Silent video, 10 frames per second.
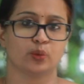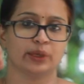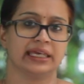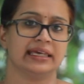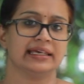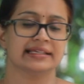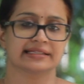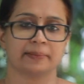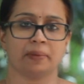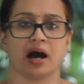wheel is
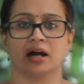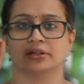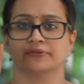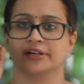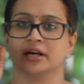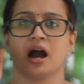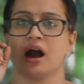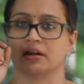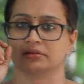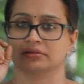a part of a
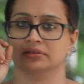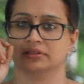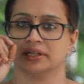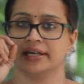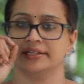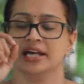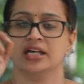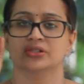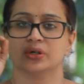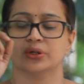car, right?
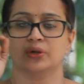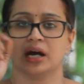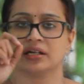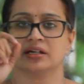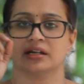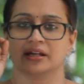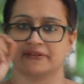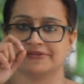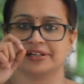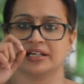So you are
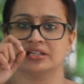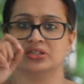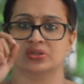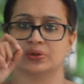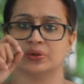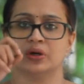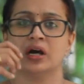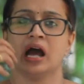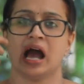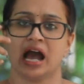referring to
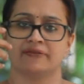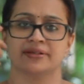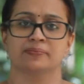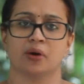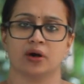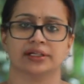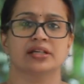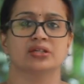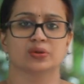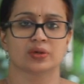having bought a
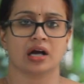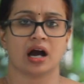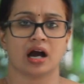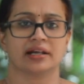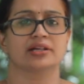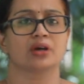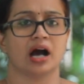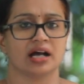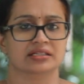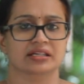new car and you
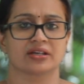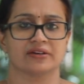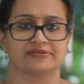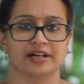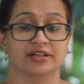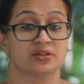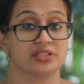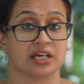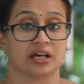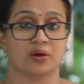are asking your friend to
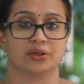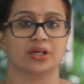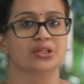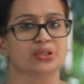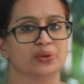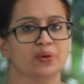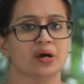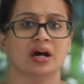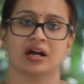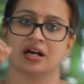check out your new
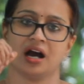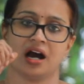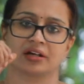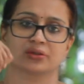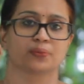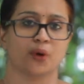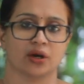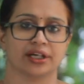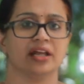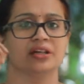car. You
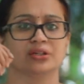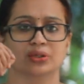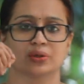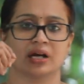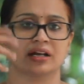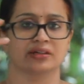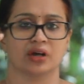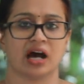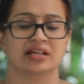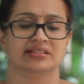bought a new car and
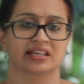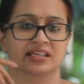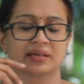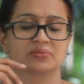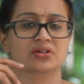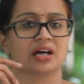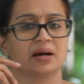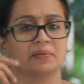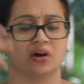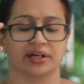you are asking him to
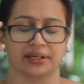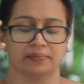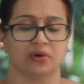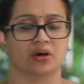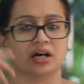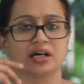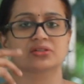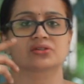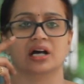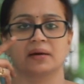come, or him or her
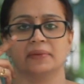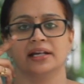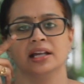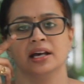to come and